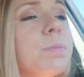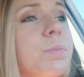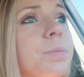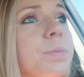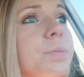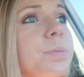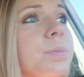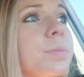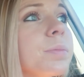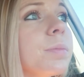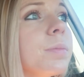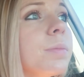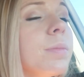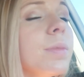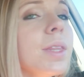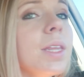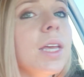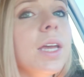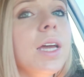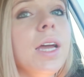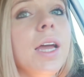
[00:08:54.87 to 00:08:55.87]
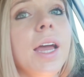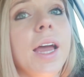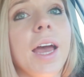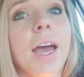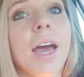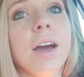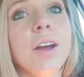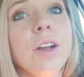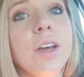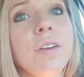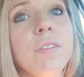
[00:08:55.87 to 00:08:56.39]

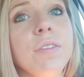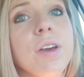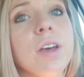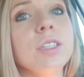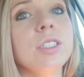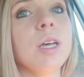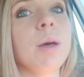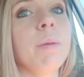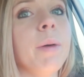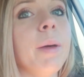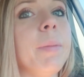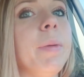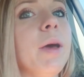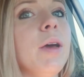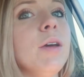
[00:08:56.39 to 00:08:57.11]
I don't know if y'all saw my